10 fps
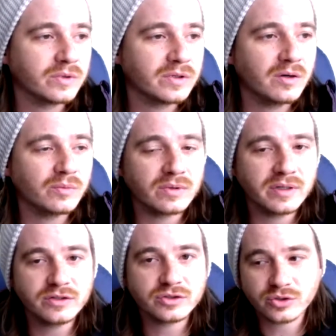we're not
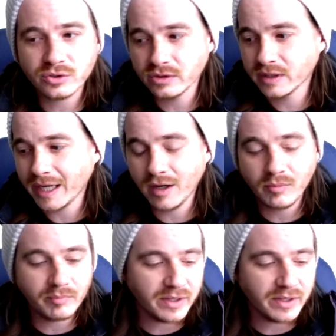really sure how